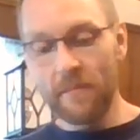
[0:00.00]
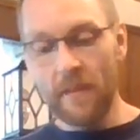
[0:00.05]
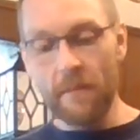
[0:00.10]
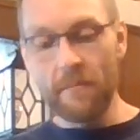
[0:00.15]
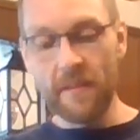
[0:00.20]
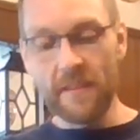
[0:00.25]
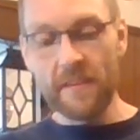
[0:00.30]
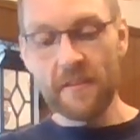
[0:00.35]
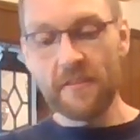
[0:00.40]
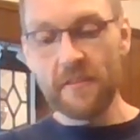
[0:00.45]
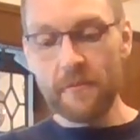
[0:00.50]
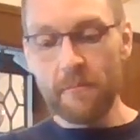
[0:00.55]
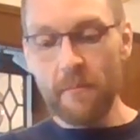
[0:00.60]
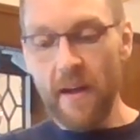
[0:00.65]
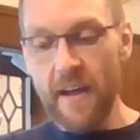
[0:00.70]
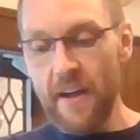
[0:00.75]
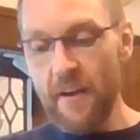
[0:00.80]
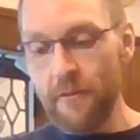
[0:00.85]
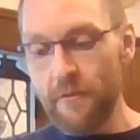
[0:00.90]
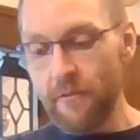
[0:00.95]
But this is
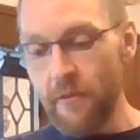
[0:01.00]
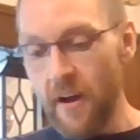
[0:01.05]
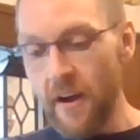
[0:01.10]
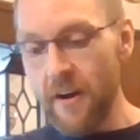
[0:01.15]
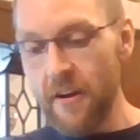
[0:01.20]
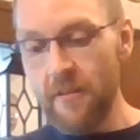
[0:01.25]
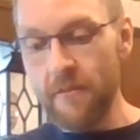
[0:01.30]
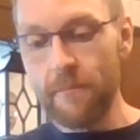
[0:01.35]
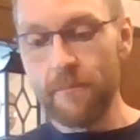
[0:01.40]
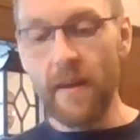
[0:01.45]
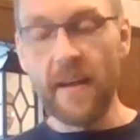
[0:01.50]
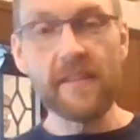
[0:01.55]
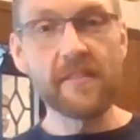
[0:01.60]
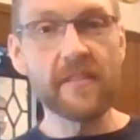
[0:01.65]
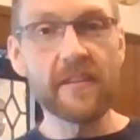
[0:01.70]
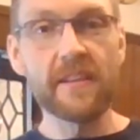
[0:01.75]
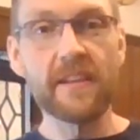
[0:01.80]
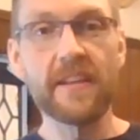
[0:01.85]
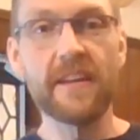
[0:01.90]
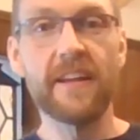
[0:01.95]
my air fryer.
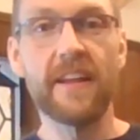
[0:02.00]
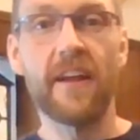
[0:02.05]
Basically,